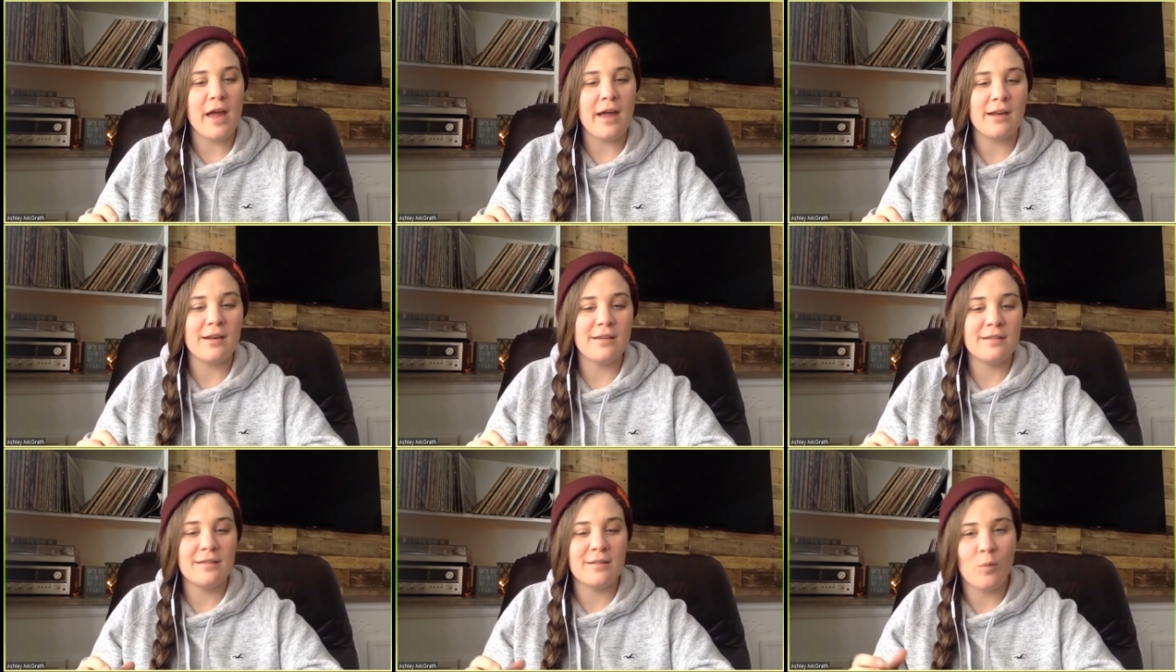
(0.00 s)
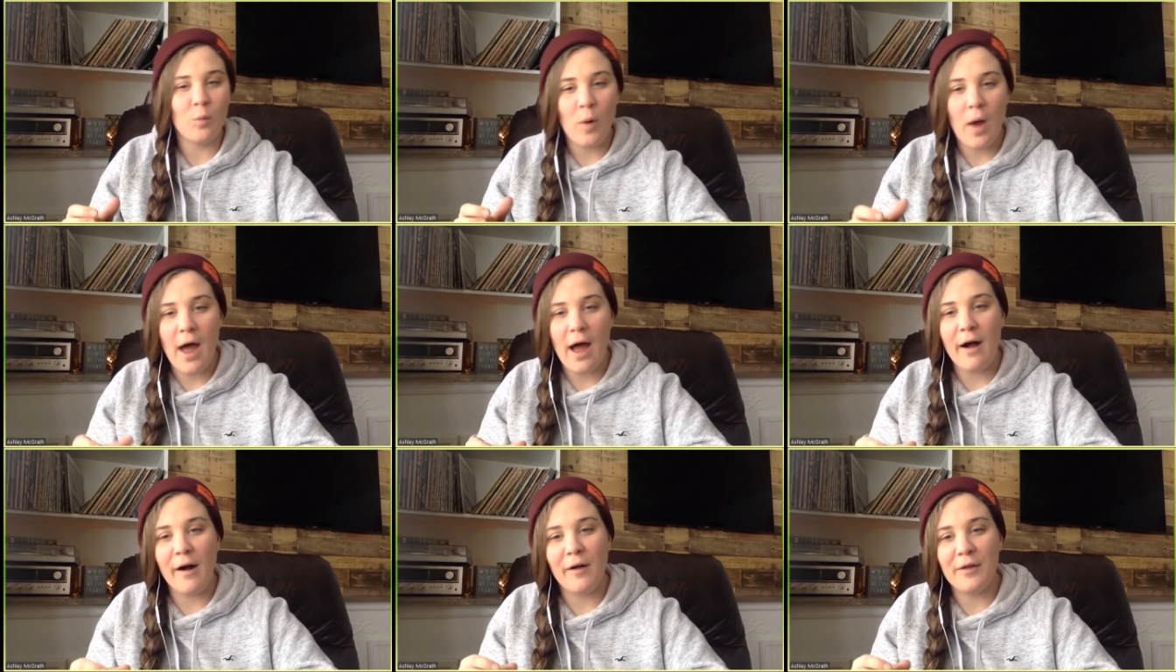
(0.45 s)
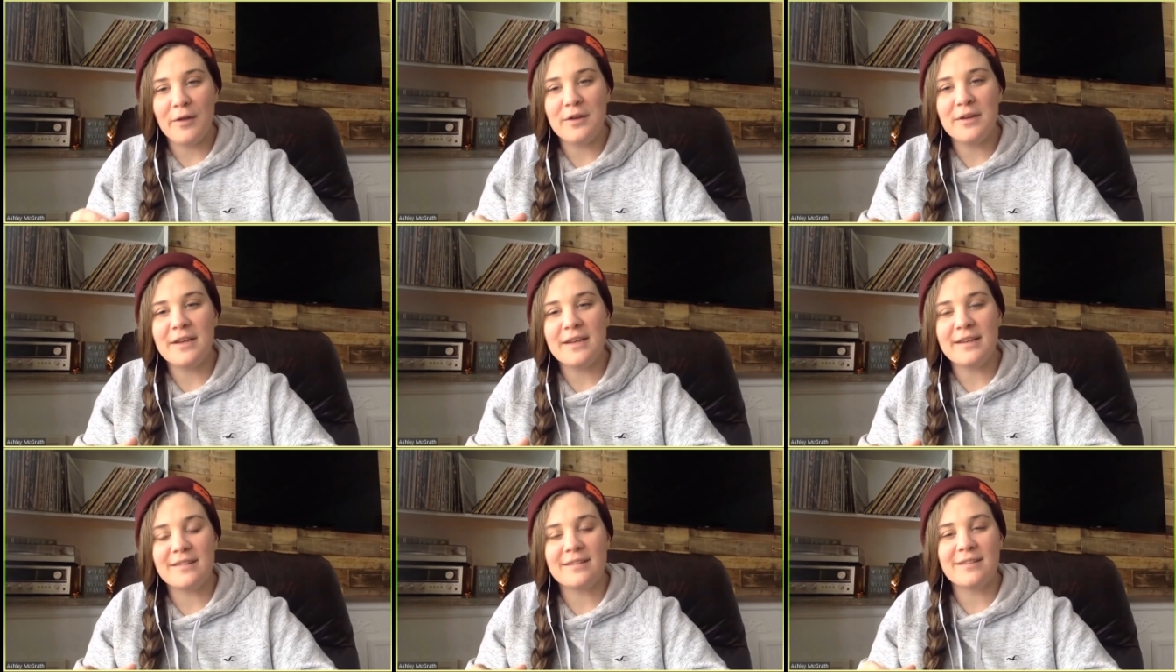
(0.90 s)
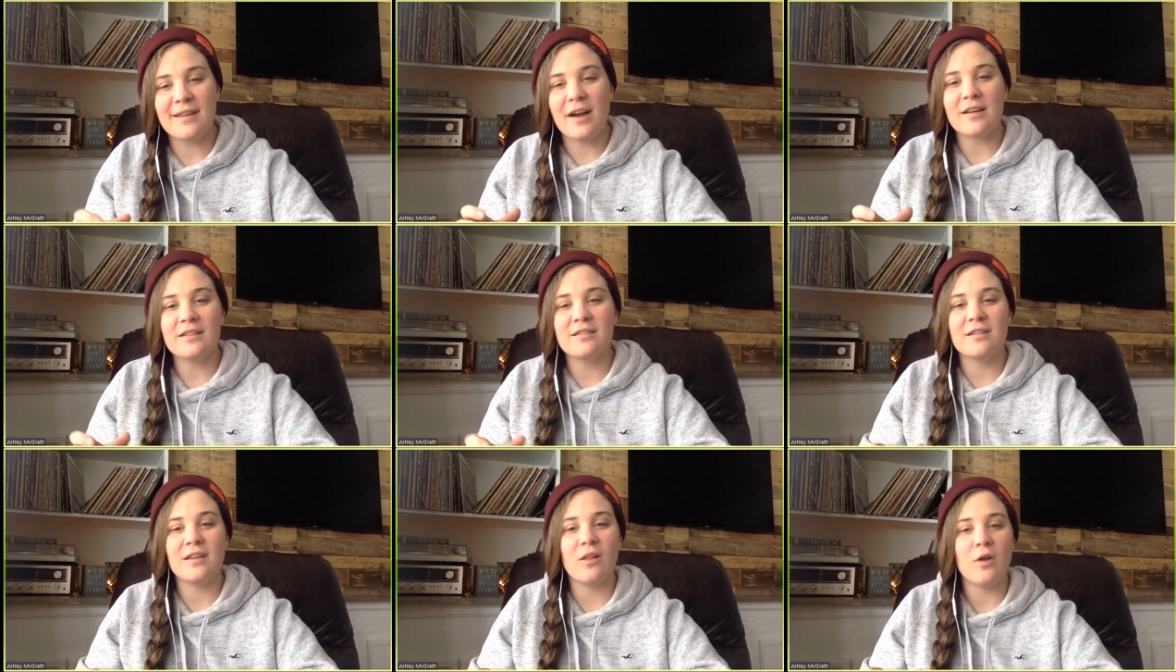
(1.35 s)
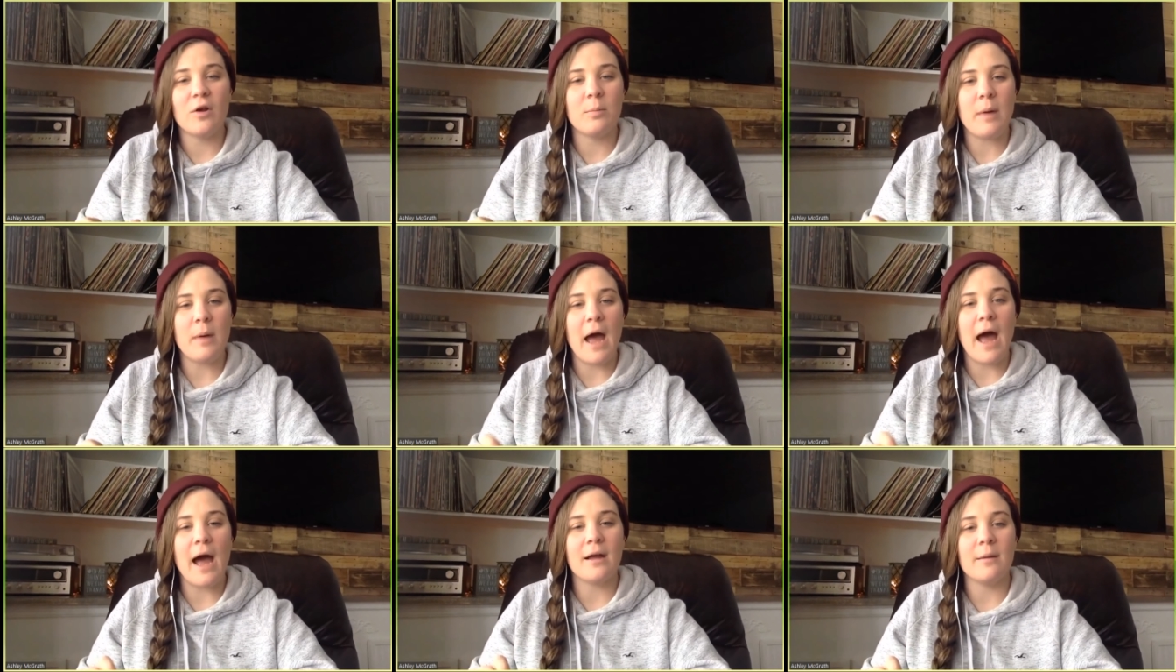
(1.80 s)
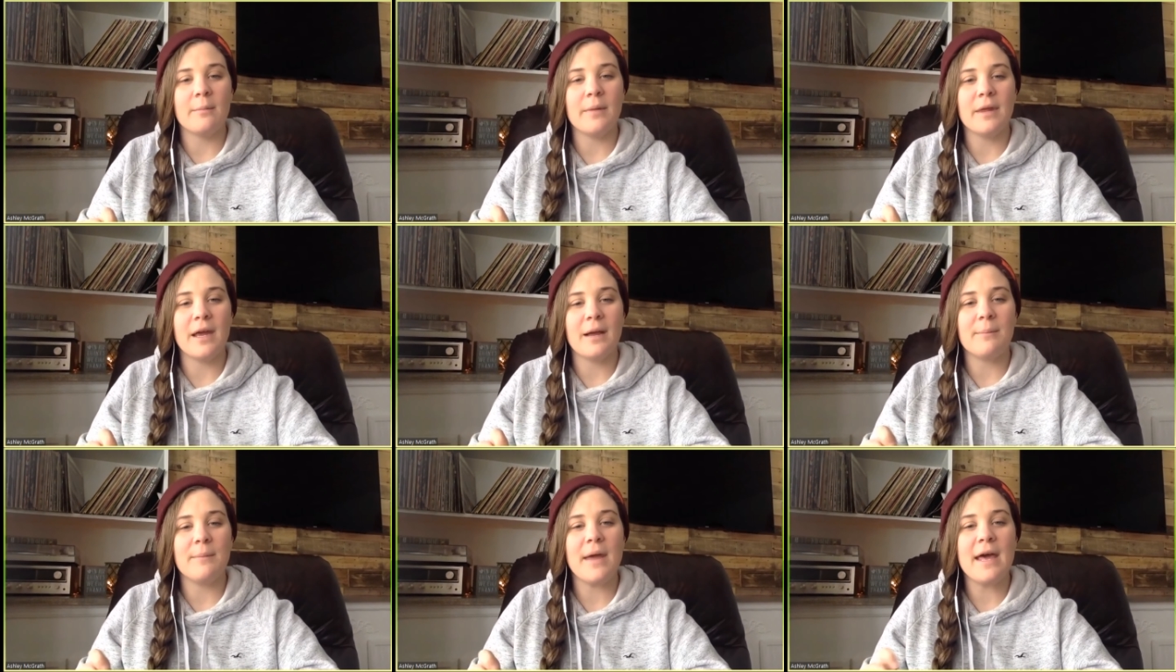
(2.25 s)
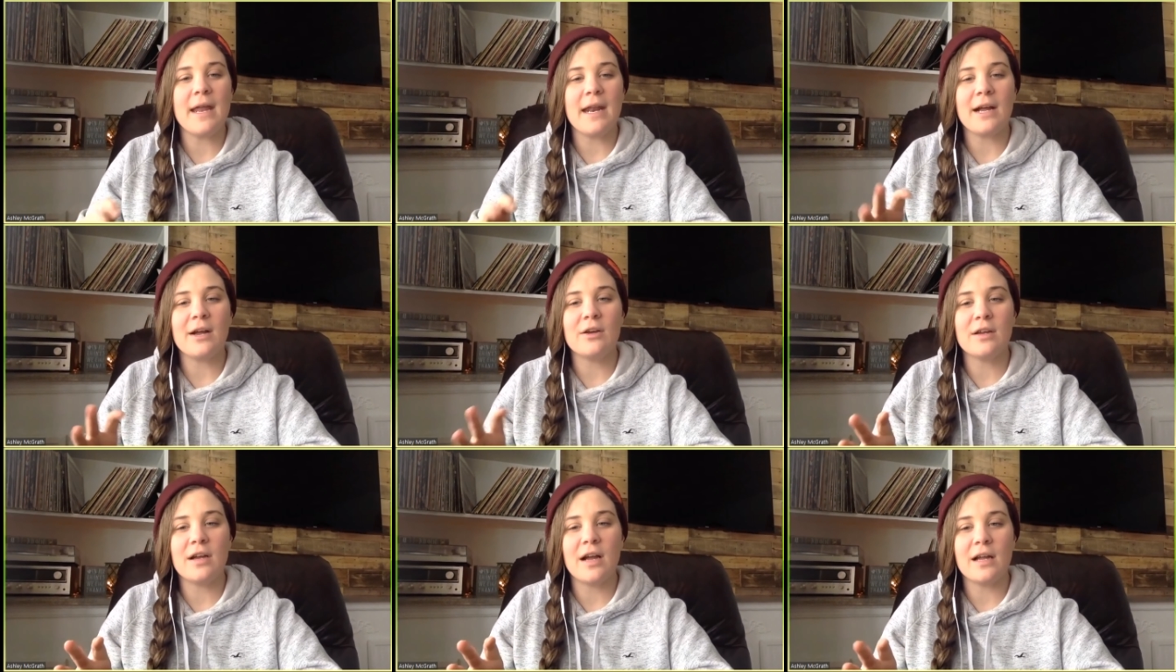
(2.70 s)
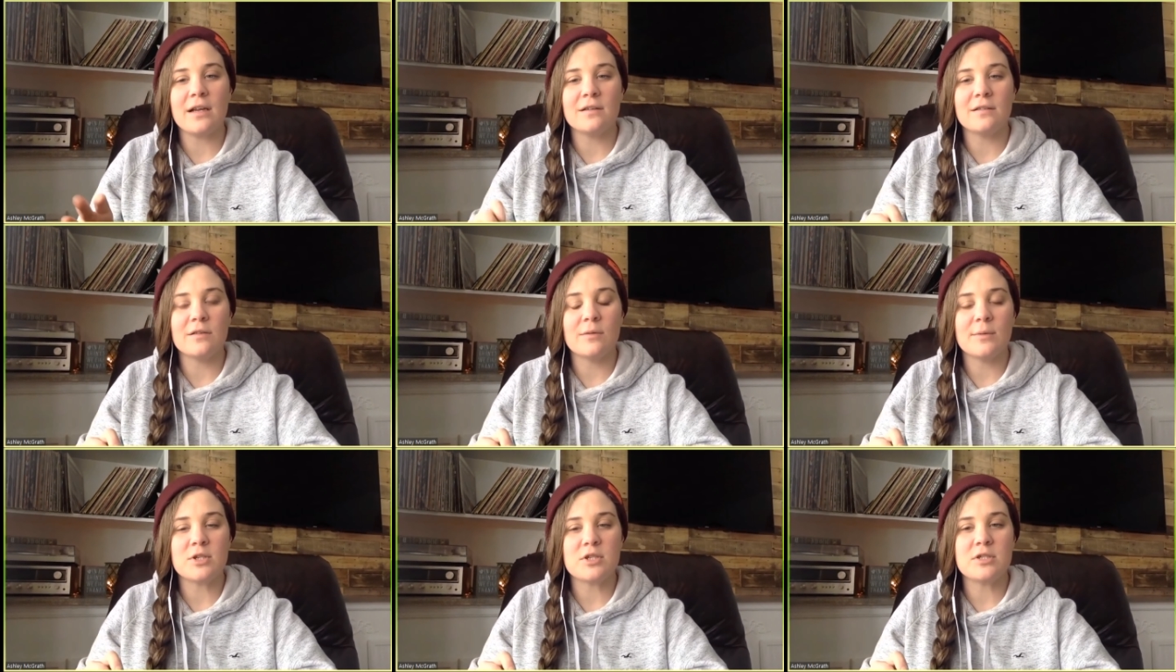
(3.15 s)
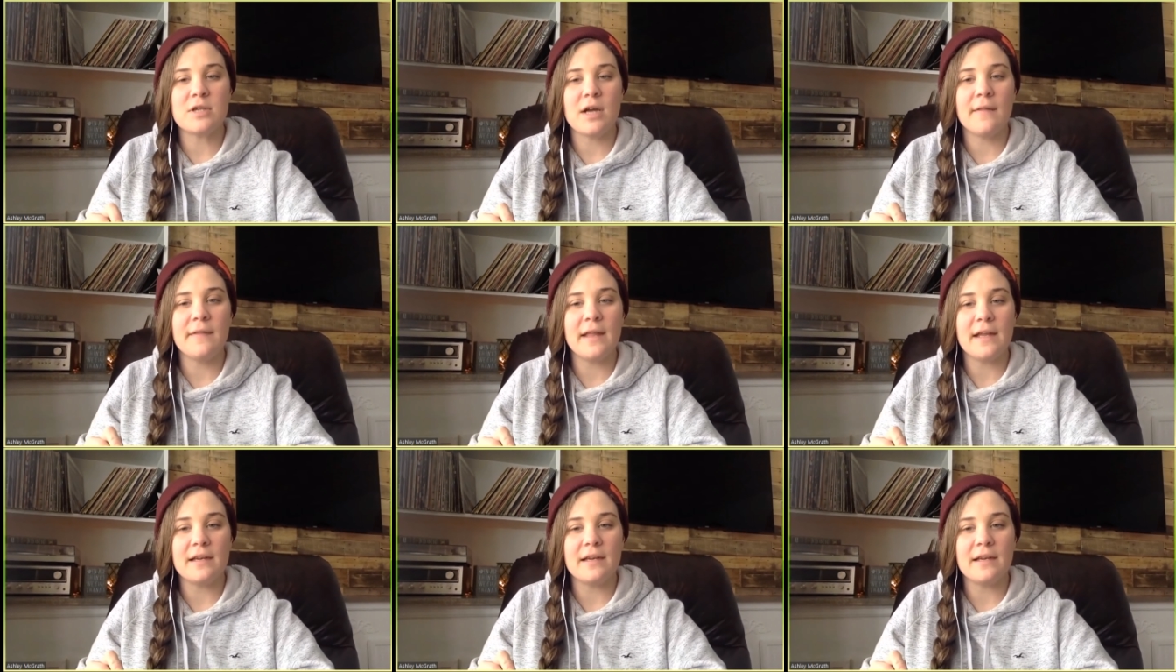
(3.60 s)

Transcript: And while it sucks to look back and be like, man, I could have gotten so much done